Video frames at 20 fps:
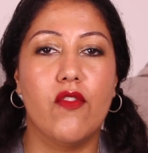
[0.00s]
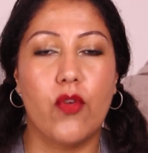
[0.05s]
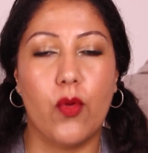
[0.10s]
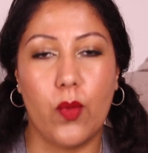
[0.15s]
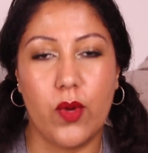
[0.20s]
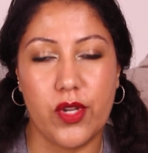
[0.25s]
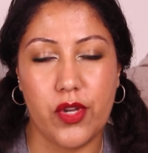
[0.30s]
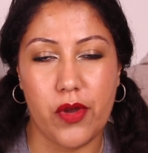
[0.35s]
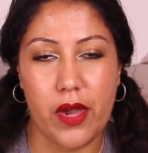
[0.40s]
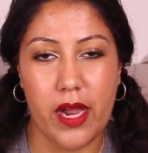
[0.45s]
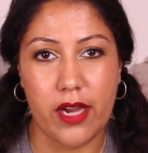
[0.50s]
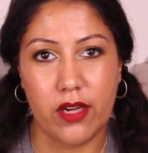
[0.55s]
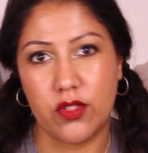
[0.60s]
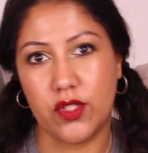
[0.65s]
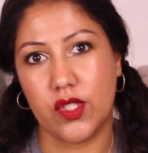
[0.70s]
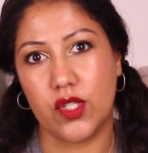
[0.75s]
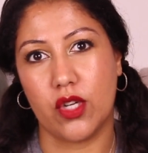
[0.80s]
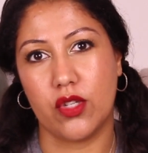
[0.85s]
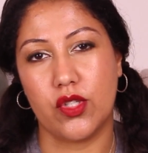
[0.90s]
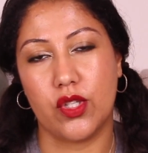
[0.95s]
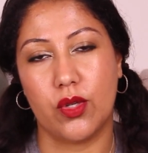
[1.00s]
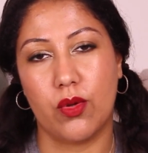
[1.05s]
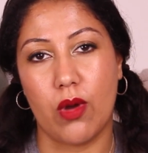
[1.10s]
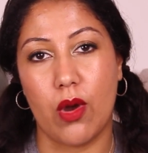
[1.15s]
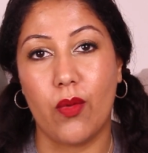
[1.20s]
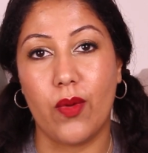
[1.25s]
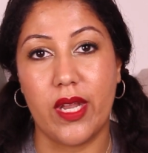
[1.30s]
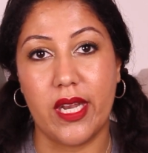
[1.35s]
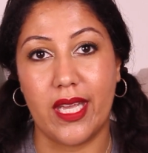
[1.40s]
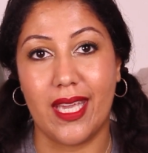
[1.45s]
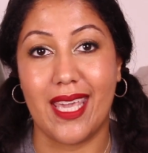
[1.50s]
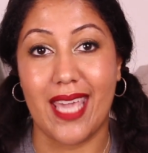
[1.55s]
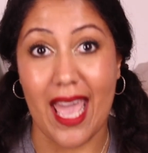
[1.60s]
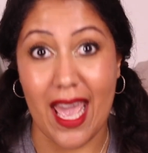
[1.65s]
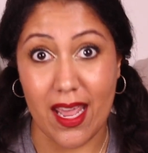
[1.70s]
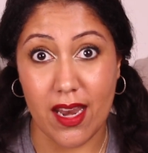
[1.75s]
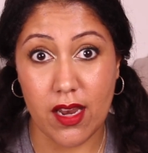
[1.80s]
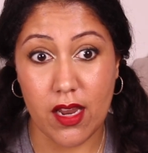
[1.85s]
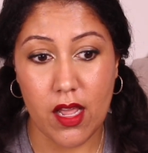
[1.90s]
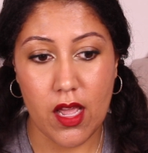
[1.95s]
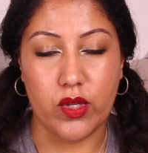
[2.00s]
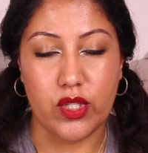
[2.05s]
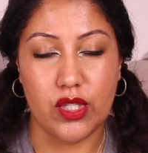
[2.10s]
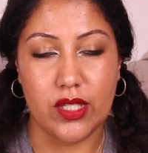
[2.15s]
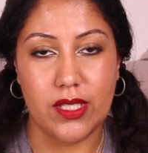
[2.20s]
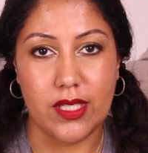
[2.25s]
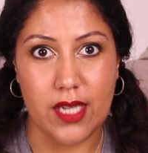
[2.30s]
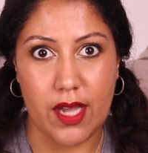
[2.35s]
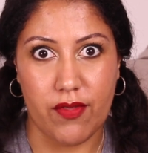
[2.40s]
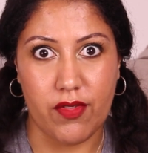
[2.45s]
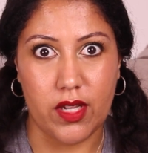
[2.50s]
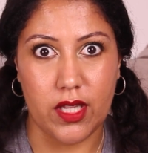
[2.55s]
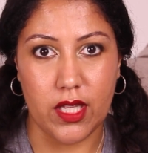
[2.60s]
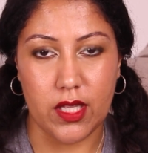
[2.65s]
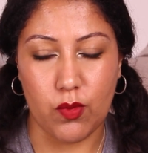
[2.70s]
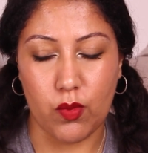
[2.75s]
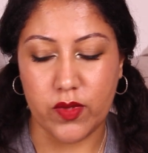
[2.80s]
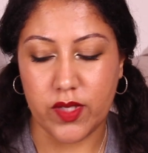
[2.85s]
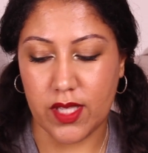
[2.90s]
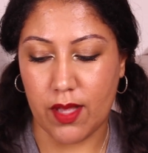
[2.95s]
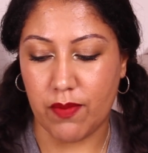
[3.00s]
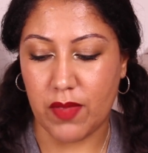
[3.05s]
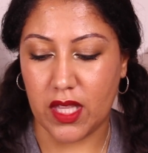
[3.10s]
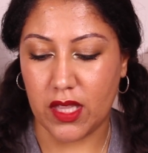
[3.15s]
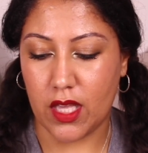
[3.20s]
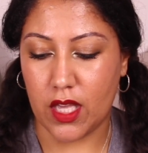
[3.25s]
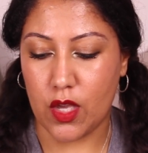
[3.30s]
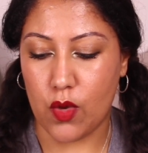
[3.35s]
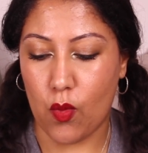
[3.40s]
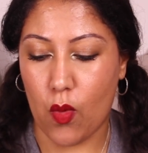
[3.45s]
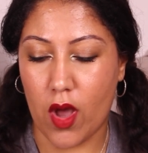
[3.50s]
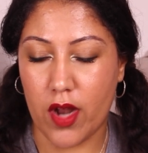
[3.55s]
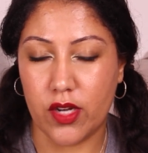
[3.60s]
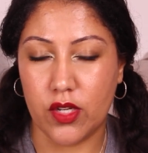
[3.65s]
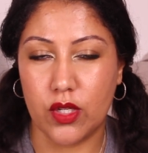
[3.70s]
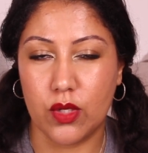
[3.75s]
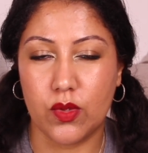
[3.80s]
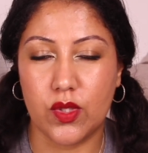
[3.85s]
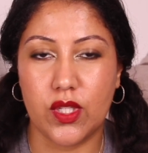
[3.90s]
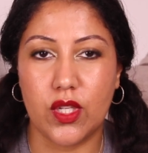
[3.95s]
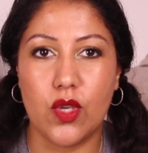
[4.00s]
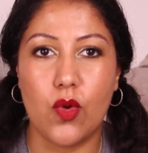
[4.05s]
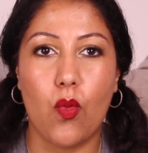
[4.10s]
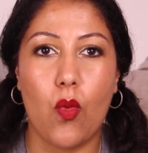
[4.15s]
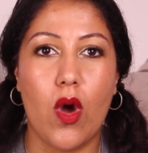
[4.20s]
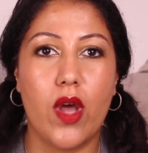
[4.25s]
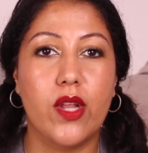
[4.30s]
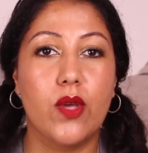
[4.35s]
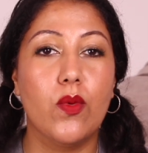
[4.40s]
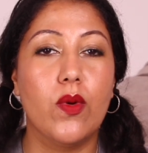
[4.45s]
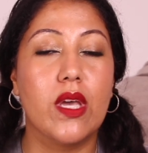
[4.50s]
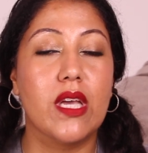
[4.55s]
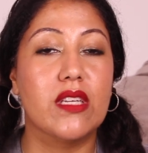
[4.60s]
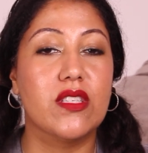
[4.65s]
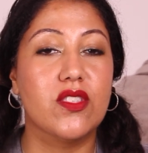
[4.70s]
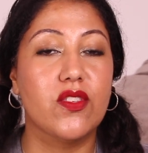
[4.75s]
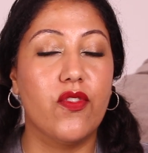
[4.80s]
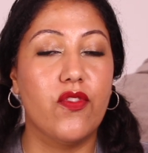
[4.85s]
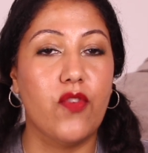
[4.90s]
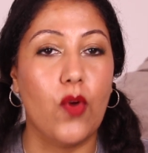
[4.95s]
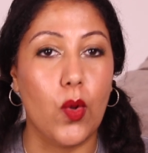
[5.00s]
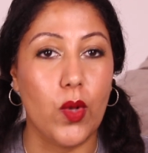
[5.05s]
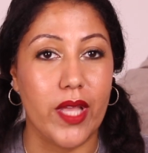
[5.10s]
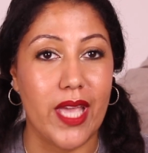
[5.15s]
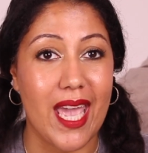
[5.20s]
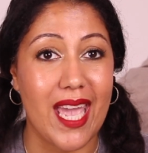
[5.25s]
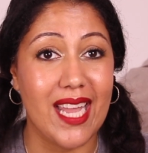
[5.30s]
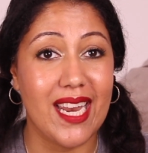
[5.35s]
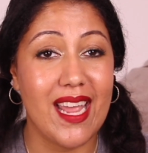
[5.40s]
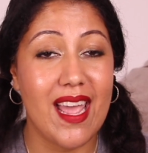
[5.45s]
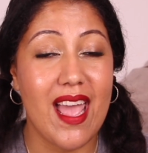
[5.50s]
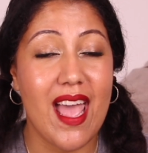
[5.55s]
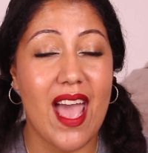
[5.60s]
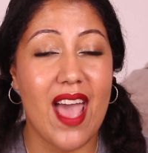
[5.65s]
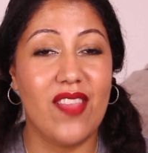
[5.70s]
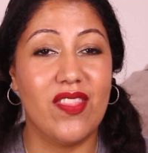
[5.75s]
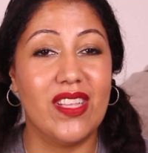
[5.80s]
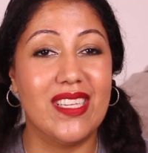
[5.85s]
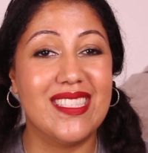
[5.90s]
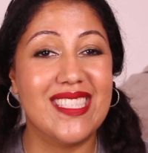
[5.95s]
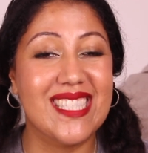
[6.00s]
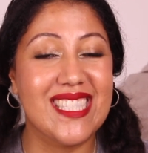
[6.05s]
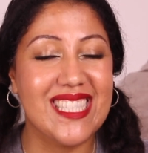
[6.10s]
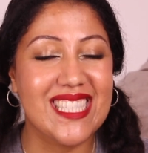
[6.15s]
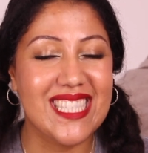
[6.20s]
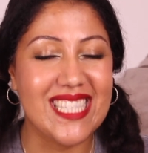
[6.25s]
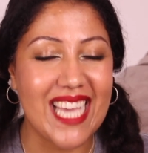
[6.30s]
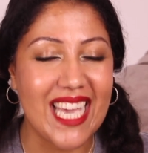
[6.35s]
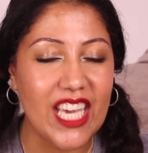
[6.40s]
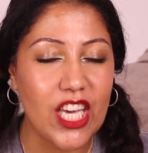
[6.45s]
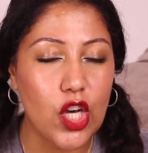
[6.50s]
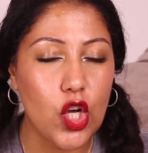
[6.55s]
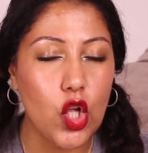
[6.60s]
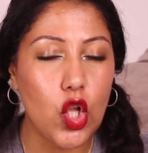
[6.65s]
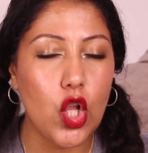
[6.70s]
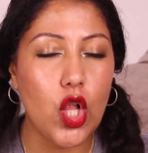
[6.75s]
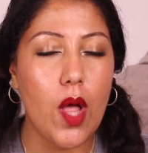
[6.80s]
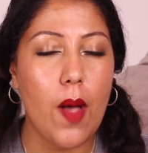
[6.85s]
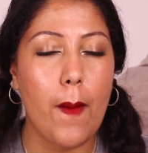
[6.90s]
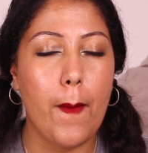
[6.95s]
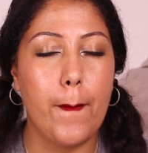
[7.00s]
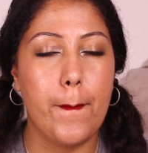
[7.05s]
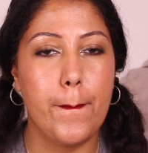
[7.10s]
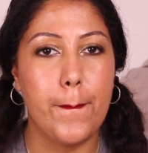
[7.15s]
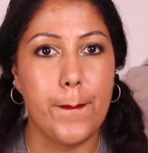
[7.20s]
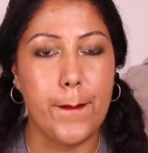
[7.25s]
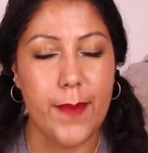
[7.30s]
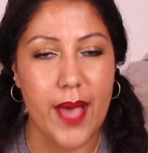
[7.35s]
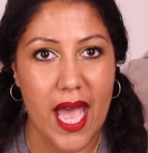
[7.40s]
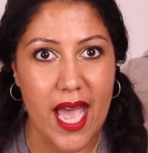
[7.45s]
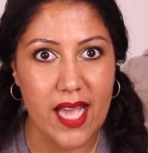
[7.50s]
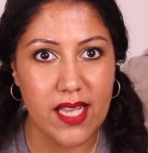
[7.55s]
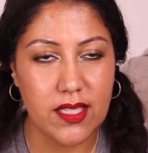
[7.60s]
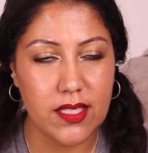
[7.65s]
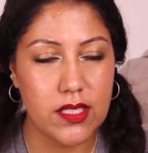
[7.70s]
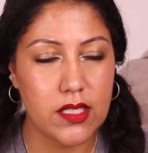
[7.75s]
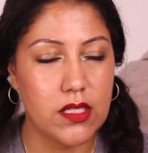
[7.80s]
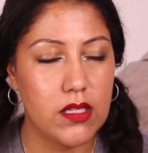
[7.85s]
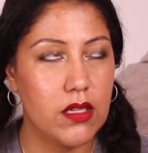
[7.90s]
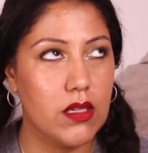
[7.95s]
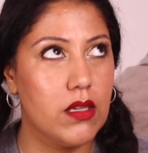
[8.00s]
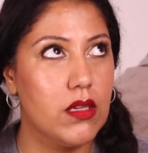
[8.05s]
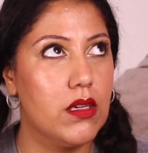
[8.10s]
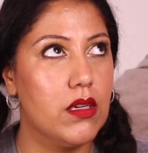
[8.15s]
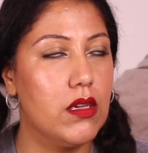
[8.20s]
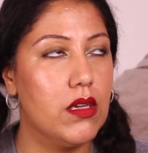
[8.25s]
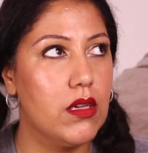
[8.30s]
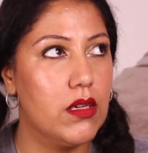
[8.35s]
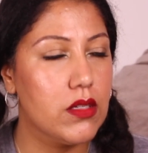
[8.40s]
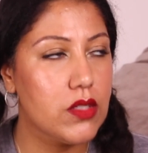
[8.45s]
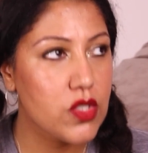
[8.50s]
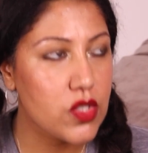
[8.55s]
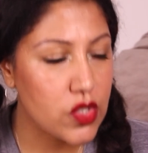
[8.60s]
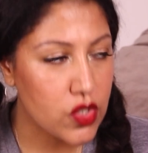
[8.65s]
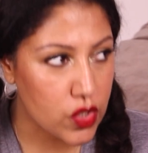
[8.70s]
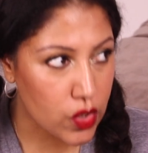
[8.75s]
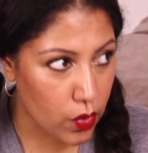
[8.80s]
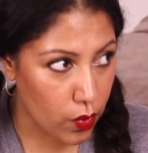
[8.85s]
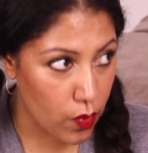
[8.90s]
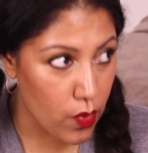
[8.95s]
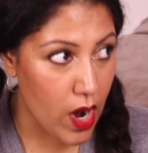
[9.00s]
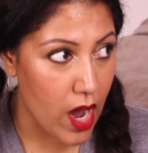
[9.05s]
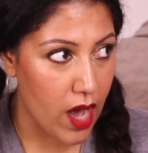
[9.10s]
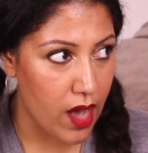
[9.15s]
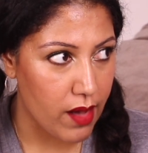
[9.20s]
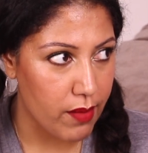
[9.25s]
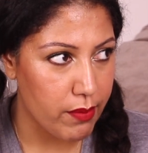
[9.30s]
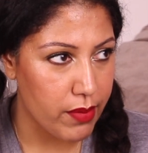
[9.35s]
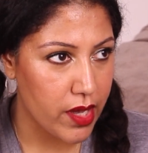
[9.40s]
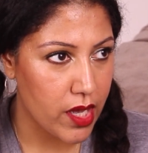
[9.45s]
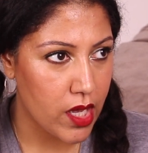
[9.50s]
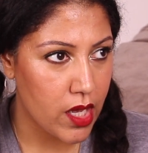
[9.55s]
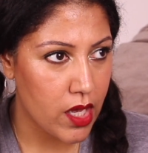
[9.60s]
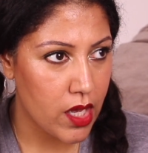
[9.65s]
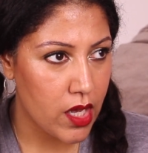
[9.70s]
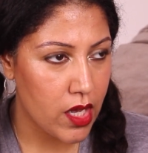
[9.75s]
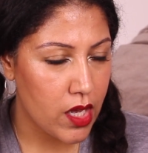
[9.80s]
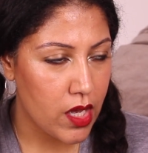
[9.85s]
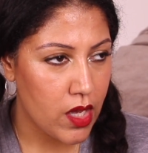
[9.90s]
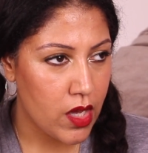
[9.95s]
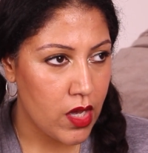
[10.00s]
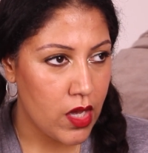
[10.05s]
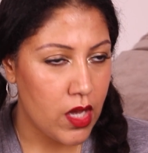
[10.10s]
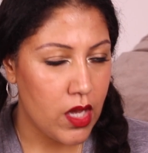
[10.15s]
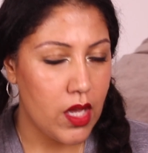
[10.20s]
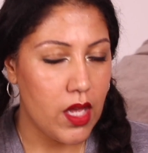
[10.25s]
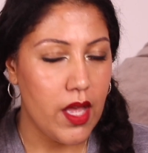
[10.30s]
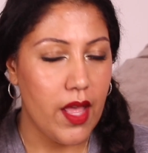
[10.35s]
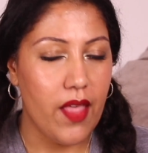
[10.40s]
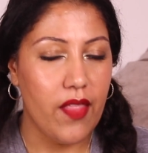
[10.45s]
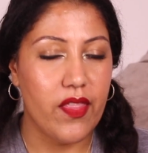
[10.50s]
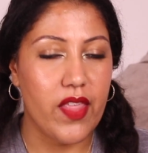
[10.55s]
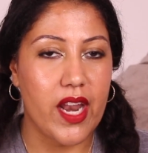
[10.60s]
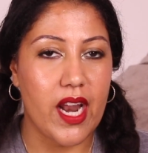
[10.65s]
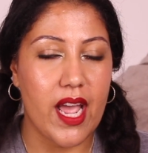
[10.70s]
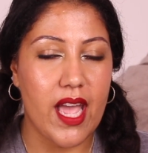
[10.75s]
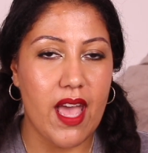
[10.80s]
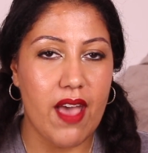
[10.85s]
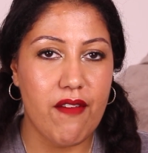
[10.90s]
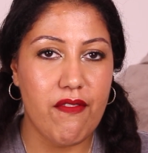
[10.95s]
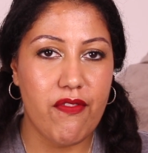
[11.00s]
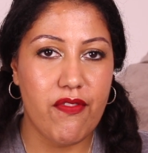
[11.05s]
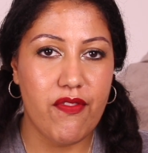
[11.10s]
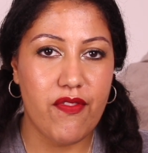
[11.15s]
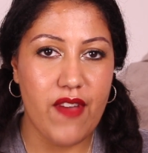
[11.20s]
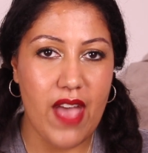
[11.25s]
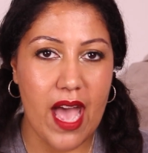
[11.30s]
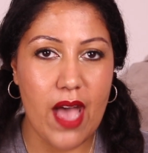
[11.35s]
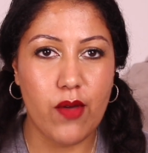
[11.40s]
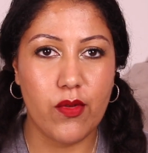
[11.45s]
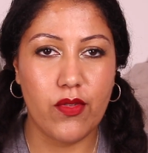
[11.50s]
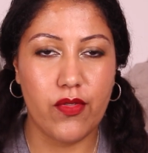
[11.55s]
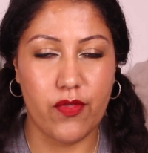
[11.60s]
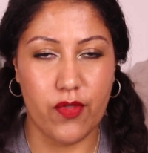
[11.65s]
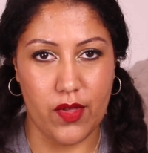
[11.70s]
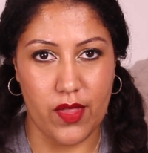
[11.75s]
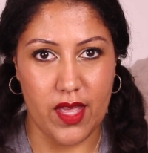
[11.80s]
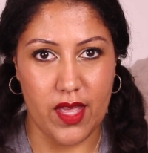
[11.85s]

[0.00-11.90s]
for when your hairs start to grow in again, which is definitely something that you want to do. So you want to exfoliate, and the single best scrub that I have found for